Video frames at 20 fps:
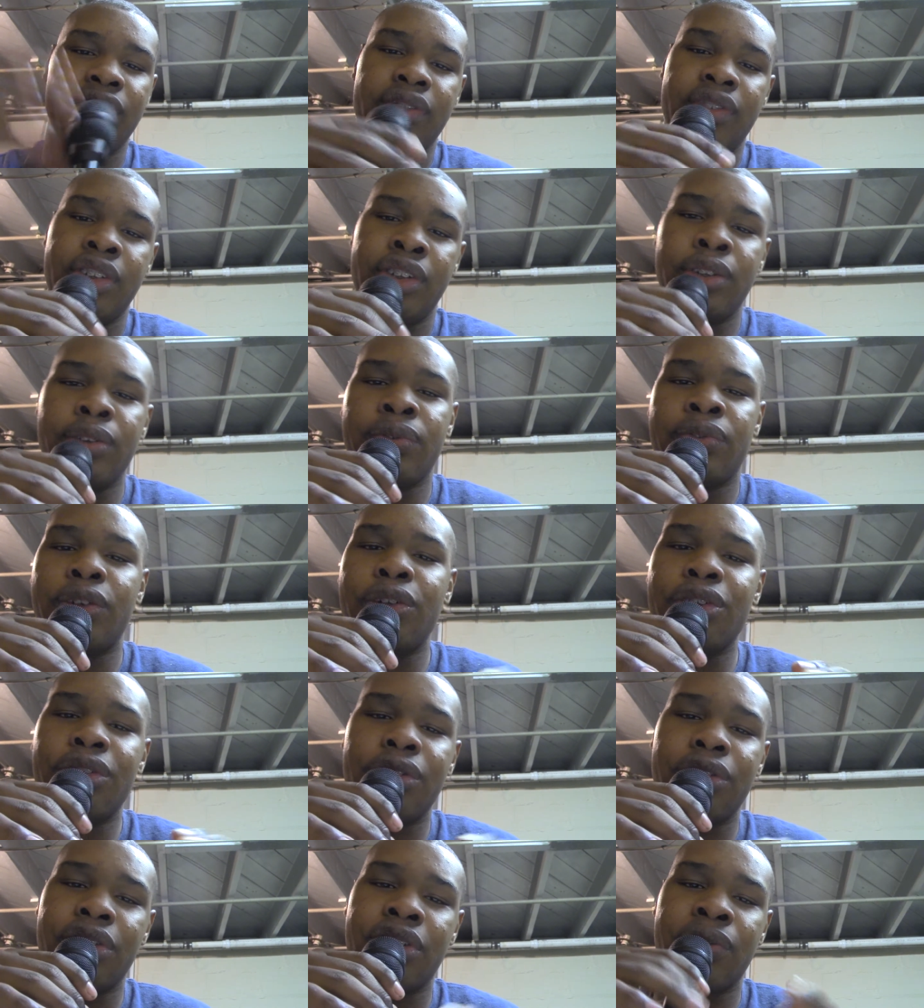Your
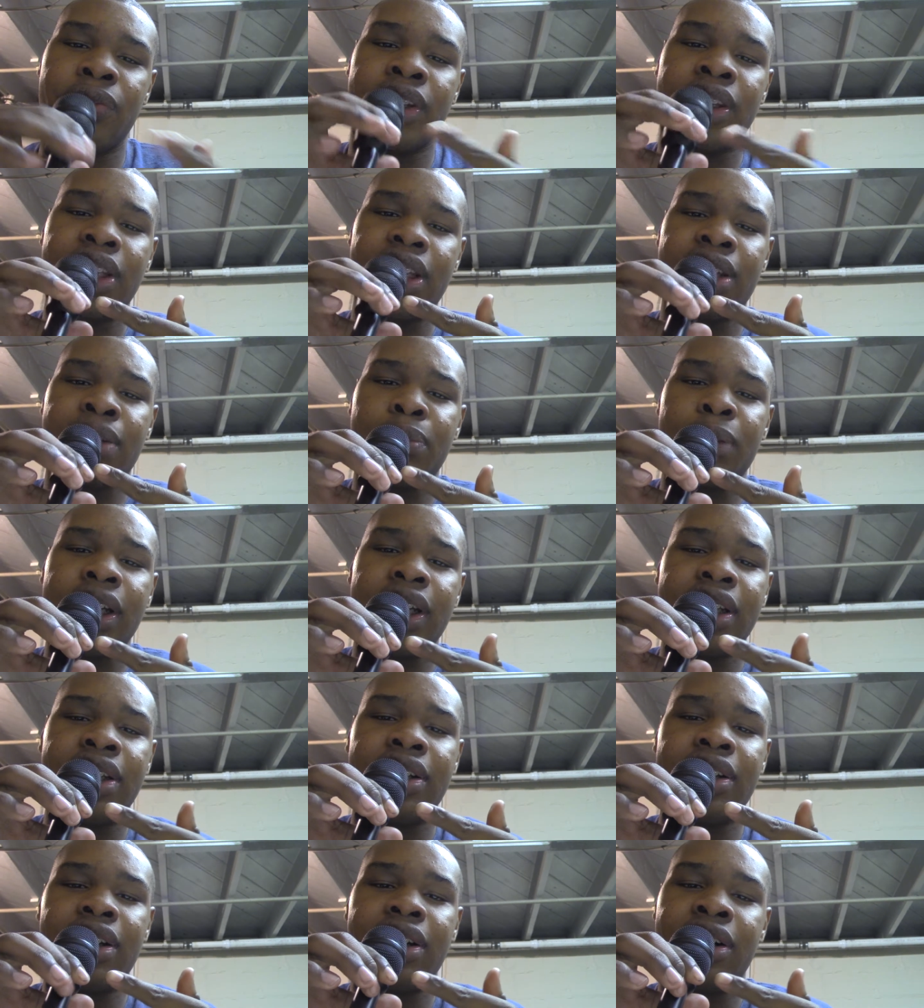vocals with this
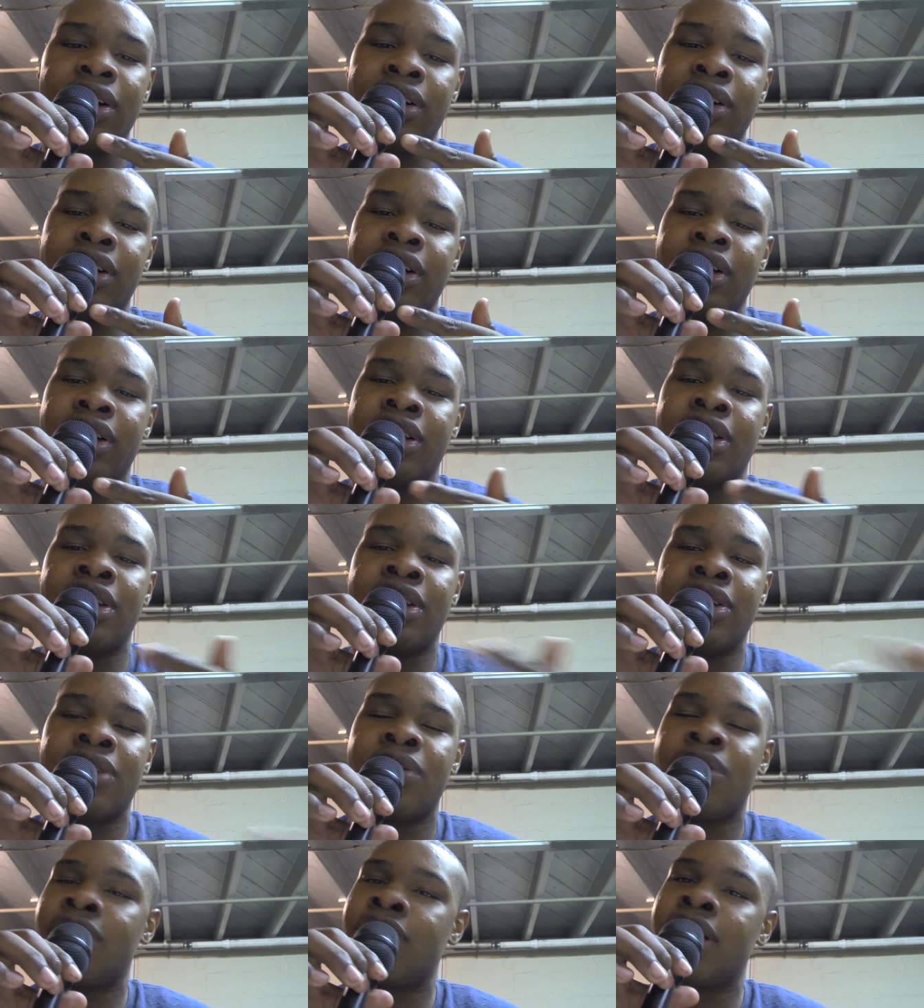mic are gonna
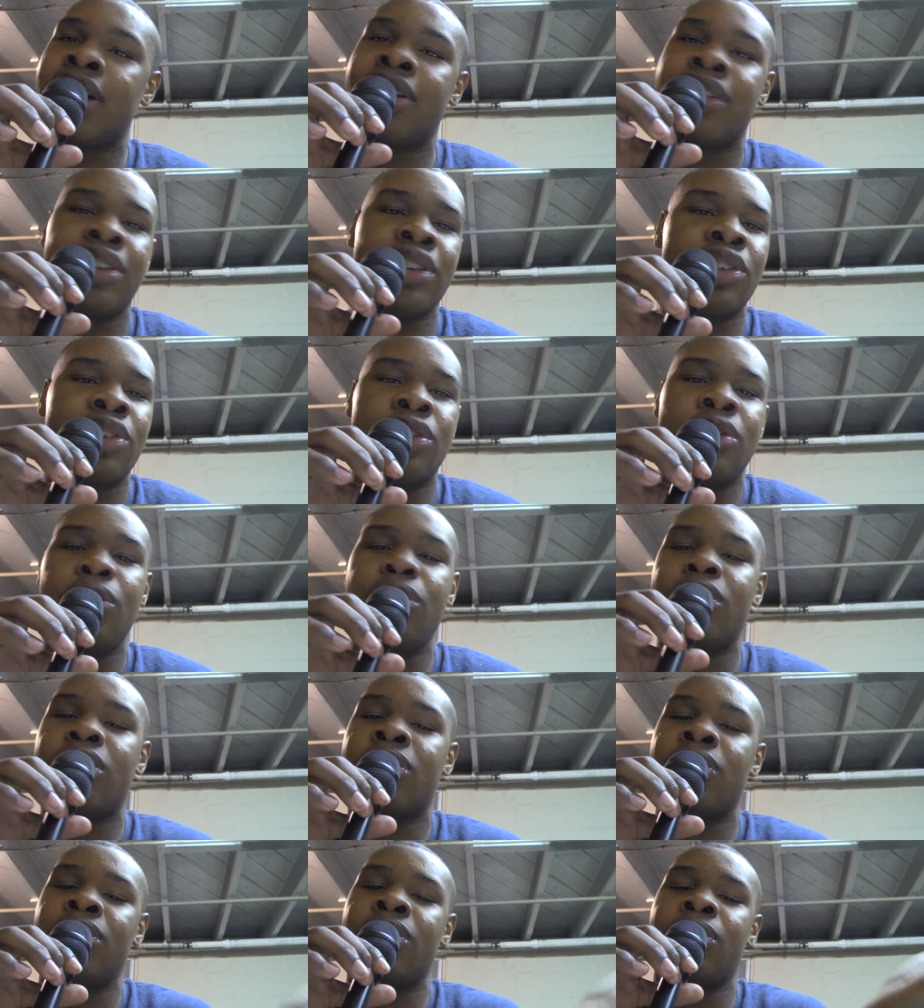shoot
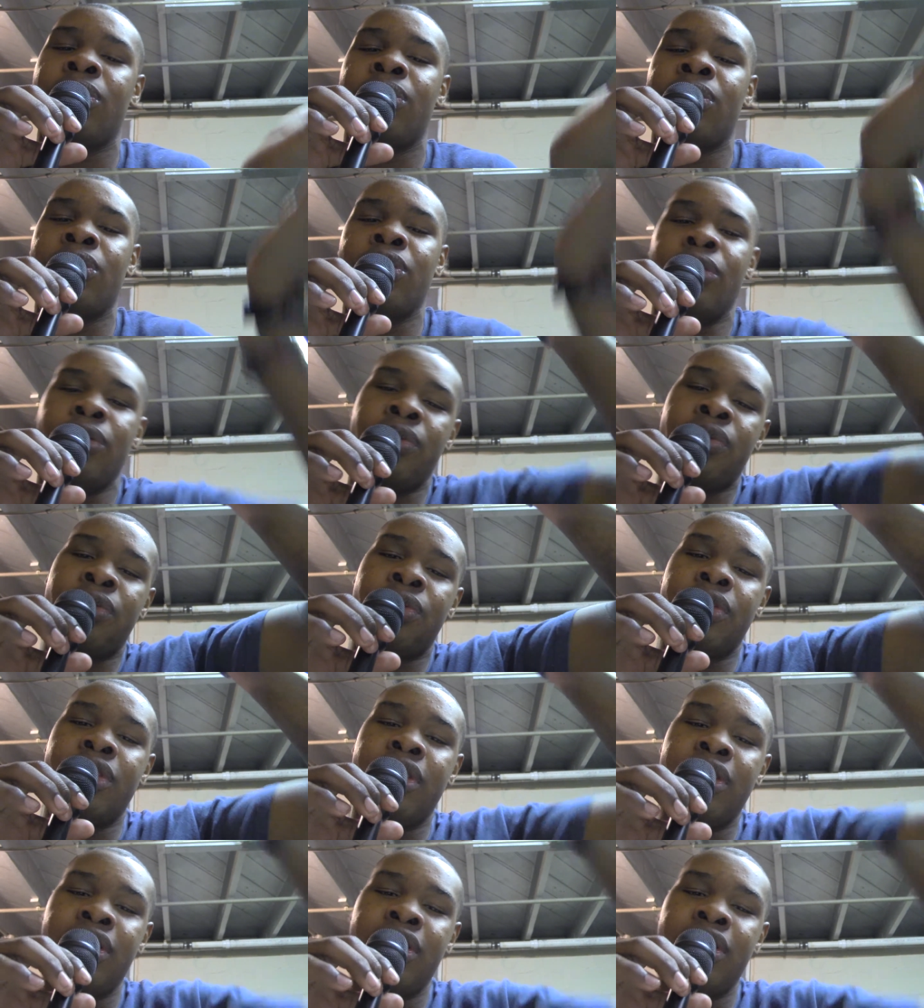through the roof,